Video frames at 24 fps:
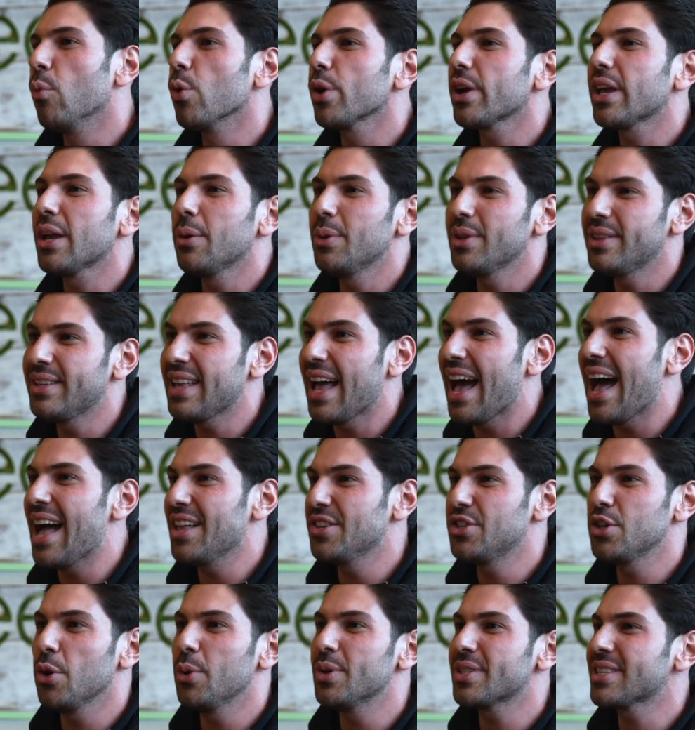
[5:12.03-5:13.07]
working with
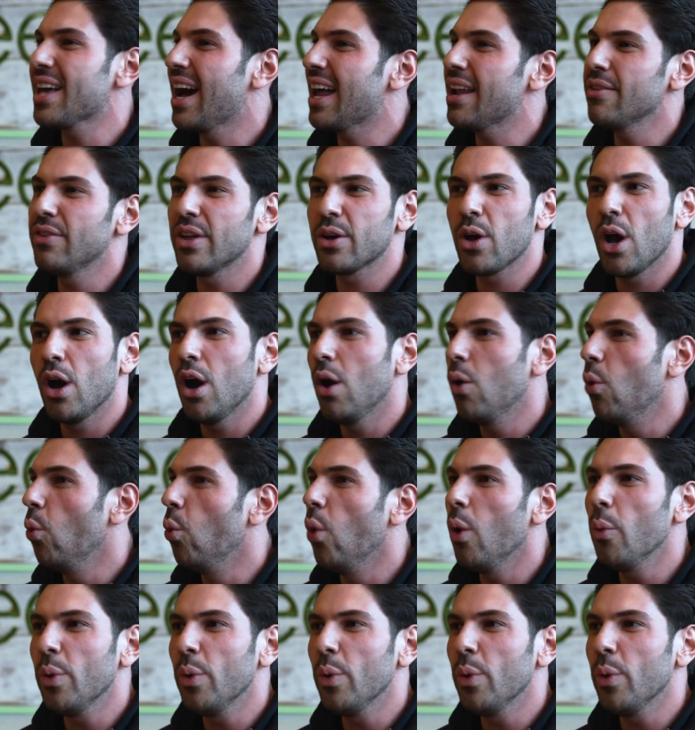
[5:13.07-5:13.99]
Dad, so it was kind of like what